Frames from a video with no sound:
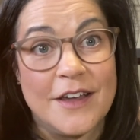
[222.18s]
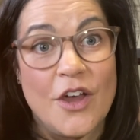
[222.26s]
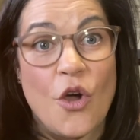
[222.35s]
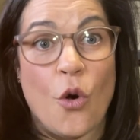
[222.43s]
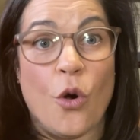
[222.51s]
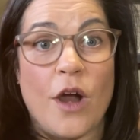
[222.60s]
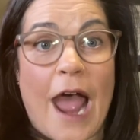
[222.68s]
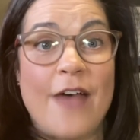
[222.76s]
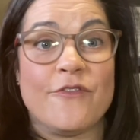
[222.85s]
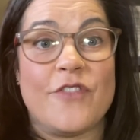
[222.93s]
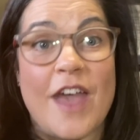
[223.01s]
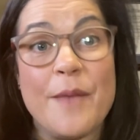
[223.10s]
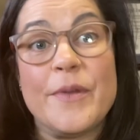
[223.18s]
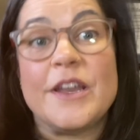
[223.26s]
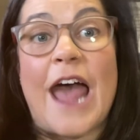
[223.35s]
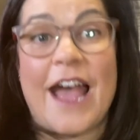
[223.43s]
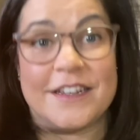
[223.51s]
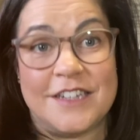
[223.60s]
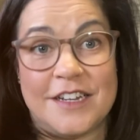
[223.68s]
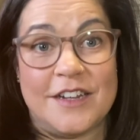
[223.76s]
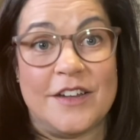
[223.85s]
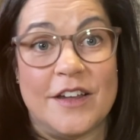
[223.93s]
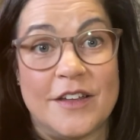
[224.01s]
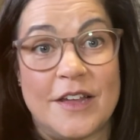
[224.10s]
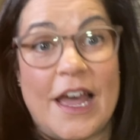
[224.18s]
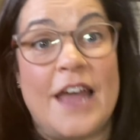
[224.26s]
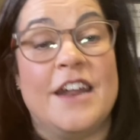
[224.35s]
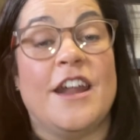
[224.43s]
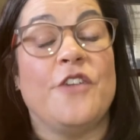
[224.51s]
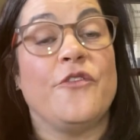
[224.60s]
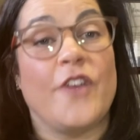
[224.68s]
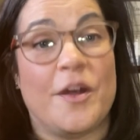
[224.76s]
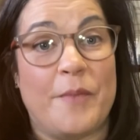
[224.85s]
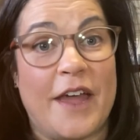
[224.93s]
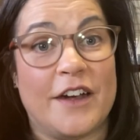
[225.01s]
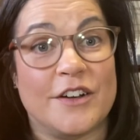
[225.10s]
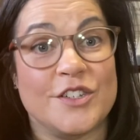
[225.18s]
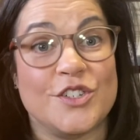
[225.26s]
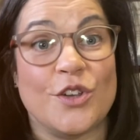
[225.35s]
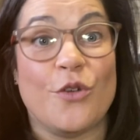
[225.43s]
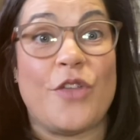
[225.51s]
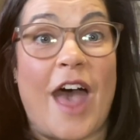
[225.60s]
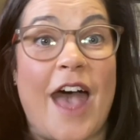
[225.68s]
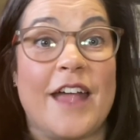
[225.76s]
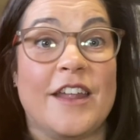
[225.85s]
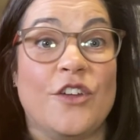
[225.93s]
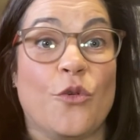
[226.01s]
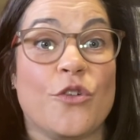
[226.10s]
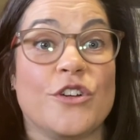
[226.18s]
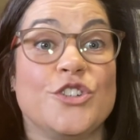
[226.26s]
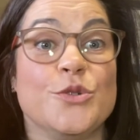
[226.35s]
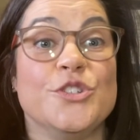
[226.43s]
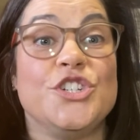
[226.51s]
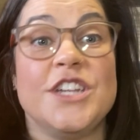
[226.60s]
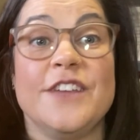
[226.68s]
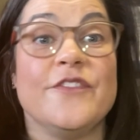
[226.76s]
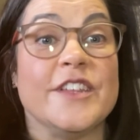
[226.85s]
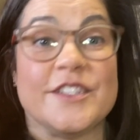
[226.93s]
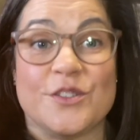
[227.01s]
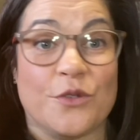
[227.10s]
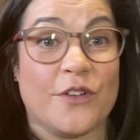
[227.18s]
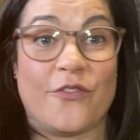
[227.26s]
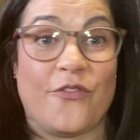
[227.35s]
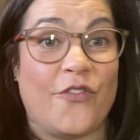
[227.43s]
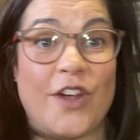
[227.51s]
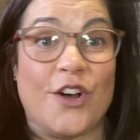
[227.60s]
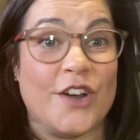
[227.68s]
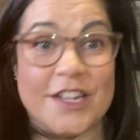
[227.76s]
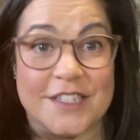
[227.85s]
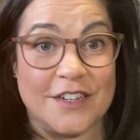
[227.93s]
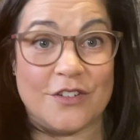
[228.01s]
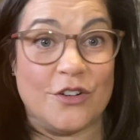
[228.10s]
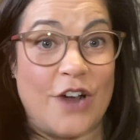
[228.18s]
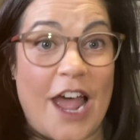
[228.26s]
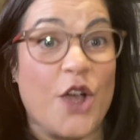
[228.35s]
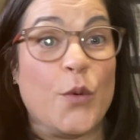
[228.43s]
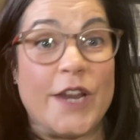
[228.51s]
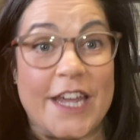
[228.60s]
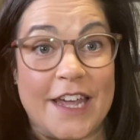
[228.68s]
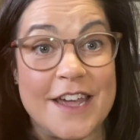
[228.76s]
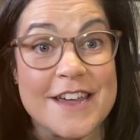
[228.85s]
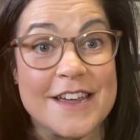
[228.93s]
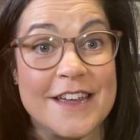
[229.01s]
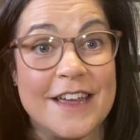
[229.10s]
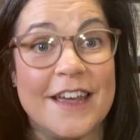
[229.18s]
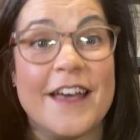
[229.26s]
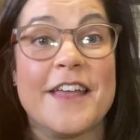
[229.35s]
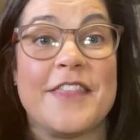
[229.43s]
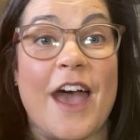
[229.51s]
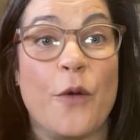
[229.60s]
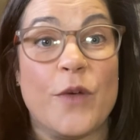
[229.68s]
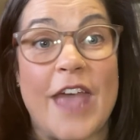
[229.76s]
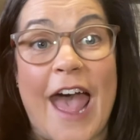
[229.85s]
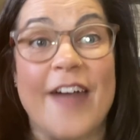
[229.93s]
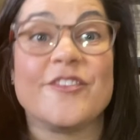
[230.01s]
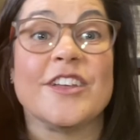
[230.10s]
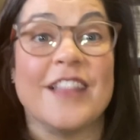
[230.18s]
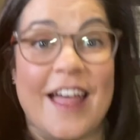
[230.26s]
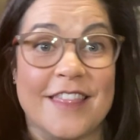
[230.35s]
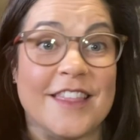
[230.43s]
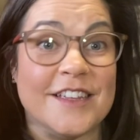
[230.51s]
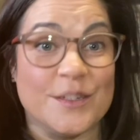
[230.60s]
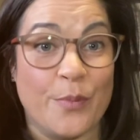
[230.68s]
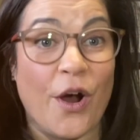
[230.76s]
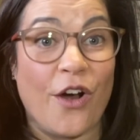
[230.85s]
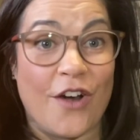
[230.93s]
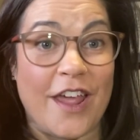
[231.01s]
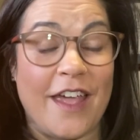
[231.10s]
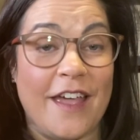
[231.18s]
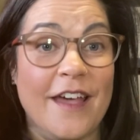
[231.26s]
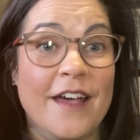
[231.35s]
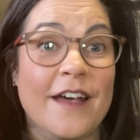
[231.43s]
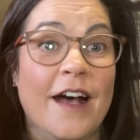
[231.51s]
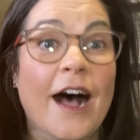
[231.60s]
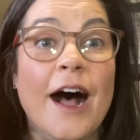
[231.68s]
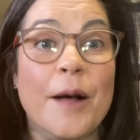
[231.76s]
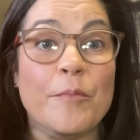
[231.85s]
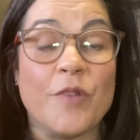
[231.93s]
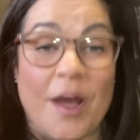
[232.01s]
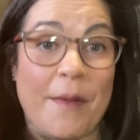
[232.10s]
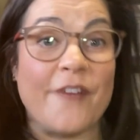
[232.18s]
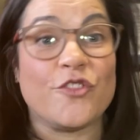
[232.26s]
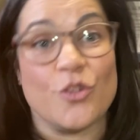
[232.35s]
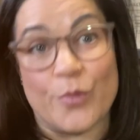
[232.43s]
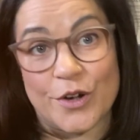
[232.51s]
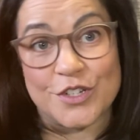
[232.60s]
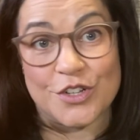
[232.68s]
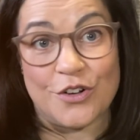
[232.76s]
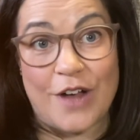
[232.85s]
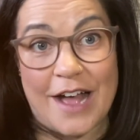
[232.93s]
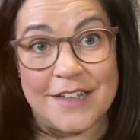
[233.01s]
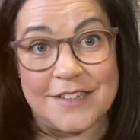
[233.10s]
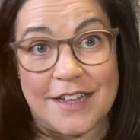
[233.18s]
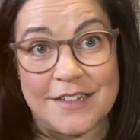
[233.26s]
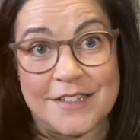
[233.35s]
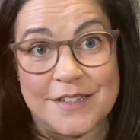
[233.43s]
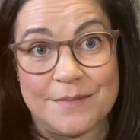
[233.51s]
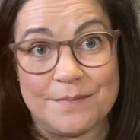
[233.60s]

Or have they been acting in an unfair manner so that in order to achieve this sort of fairness or equity that we have to let this party um, come after the personal assets